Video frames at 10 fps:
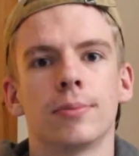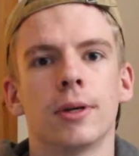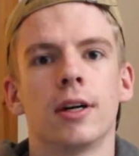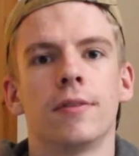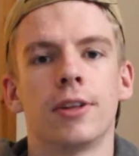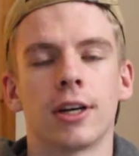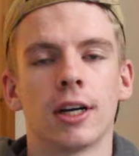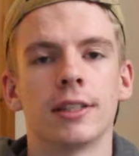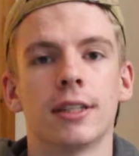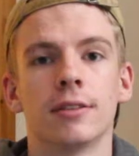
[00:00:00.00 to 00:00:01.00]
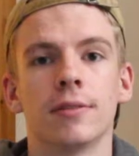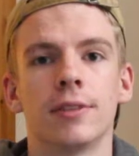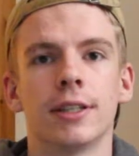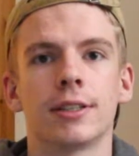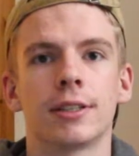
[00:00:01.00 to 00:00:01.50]
of the contents of
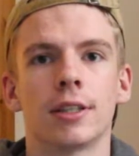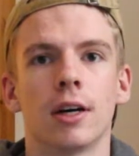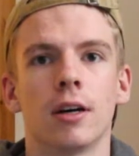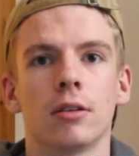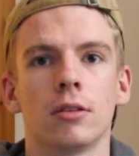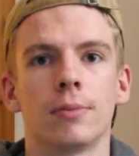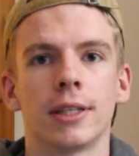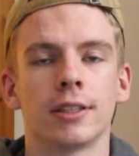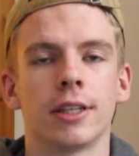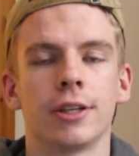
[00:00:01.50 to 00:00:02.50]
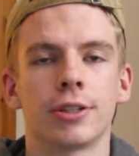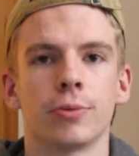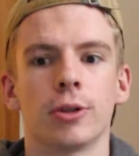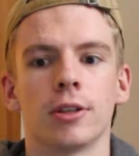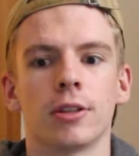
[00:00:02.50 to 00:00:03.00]
this
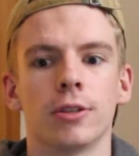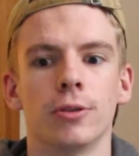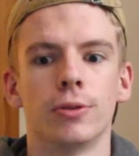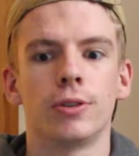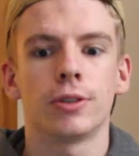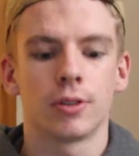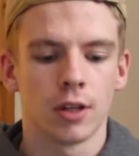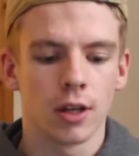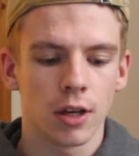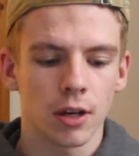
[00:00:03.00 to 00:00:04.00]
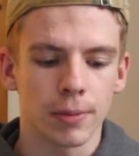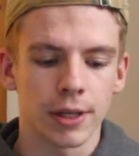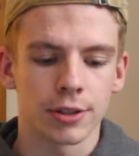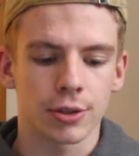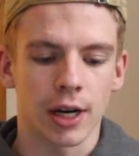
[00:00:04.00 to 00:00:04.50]
presentation will include me
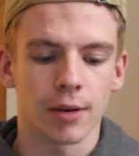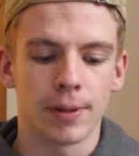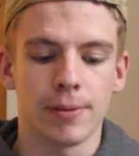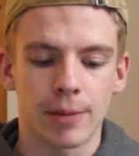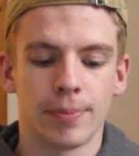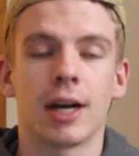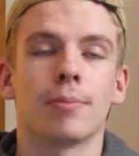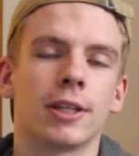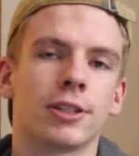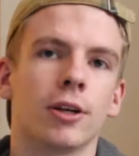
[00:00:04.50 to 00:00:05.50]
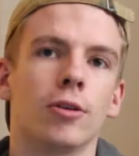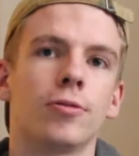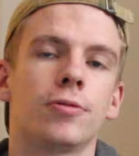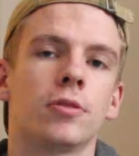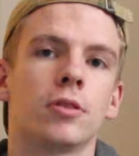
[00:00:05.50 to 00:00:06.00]
comparing
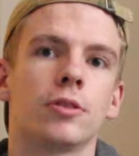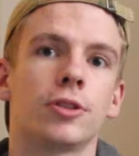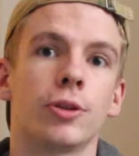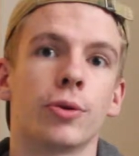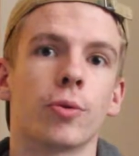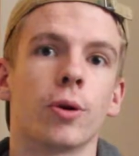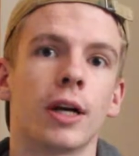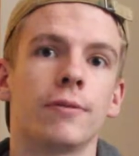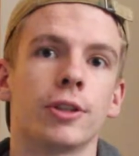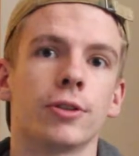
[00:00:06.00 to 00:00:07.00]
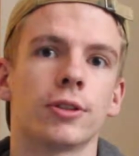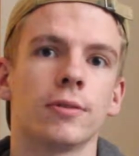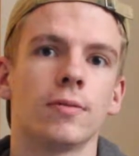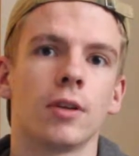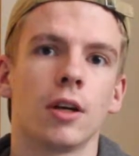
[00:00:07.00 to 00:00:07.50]
myself to the role I've
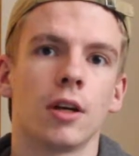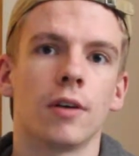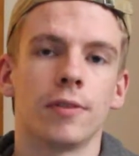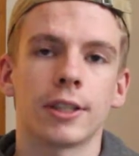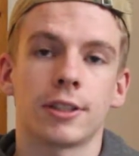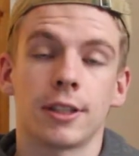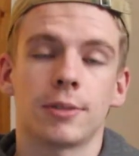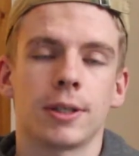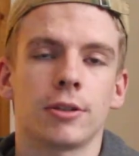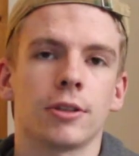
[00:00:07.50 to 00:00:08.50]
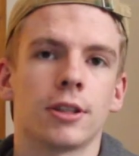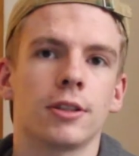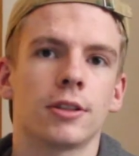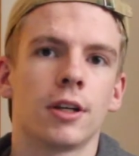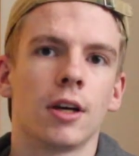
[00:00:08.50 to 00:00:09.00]
chosen of an exercise
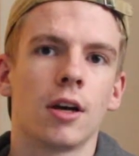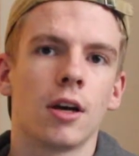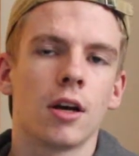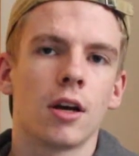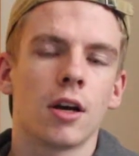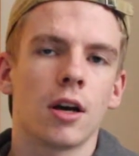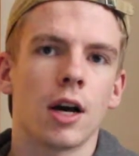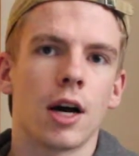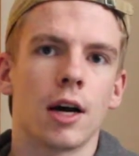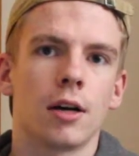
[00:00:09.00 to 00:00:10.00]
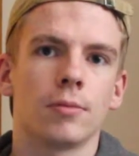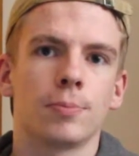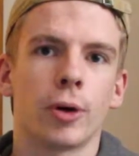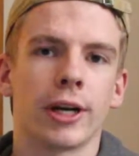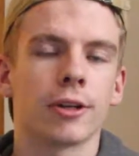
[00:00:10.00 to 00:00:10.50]
specialist,
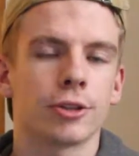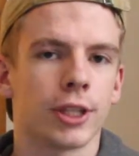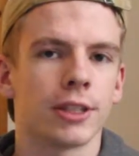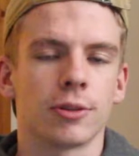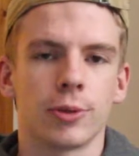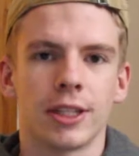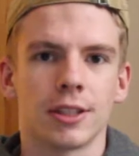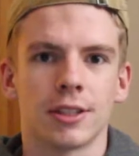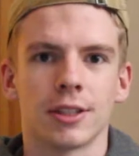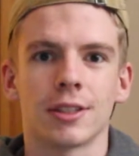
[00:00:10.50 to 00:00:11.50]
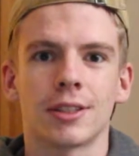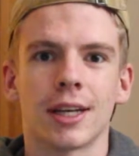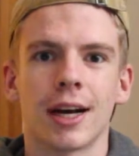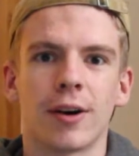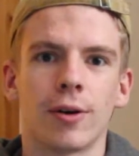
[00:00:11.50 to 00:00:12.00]
pointing out strengths and weaknesses
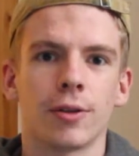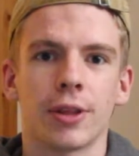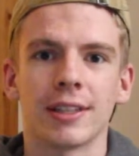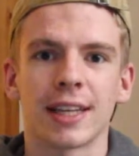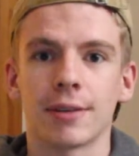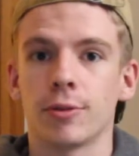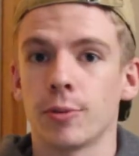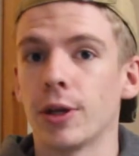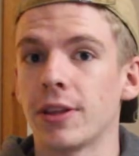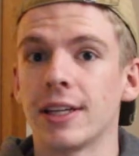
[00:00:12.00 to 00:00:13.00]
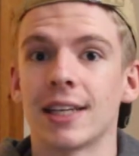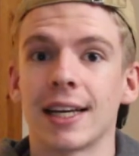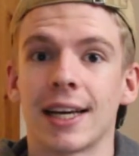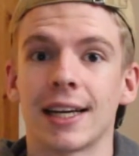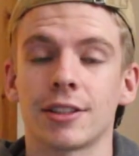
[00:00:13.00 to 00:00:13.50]
and what things I
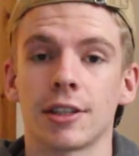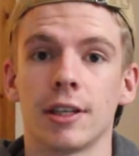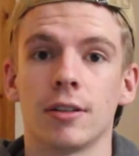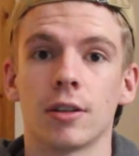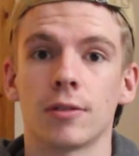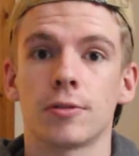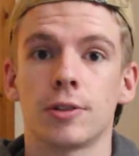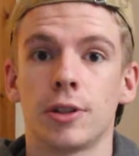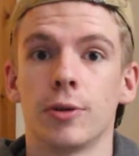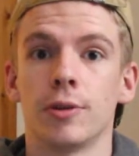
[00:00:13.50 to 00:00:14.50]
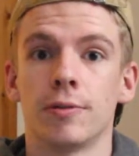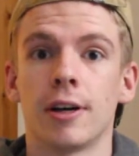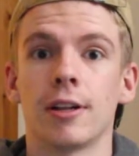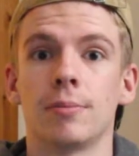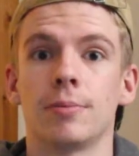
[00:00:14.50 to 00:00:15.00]
can actually look to
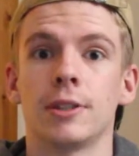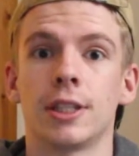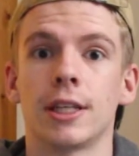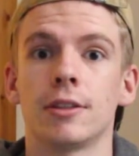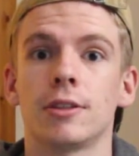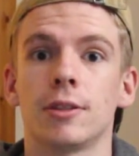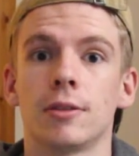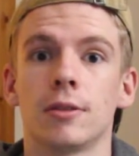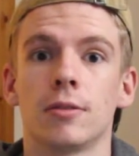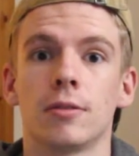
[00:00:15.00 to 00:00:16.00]
develop and change to